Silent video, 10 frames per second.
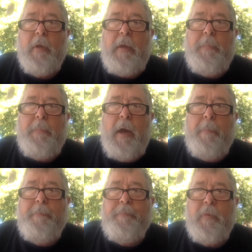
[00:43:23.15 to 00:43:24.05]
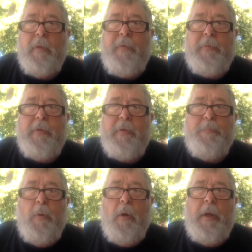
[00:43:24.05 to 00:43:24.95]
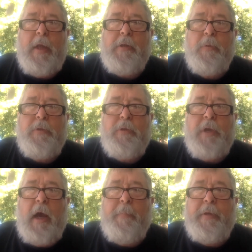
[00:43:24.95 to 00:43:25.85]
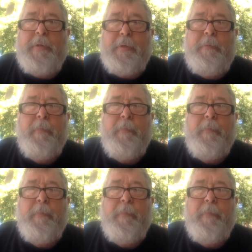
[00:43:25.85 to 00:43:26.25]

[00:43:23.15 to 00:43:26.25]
Keep it up. Defend the sport if that's what your job is, and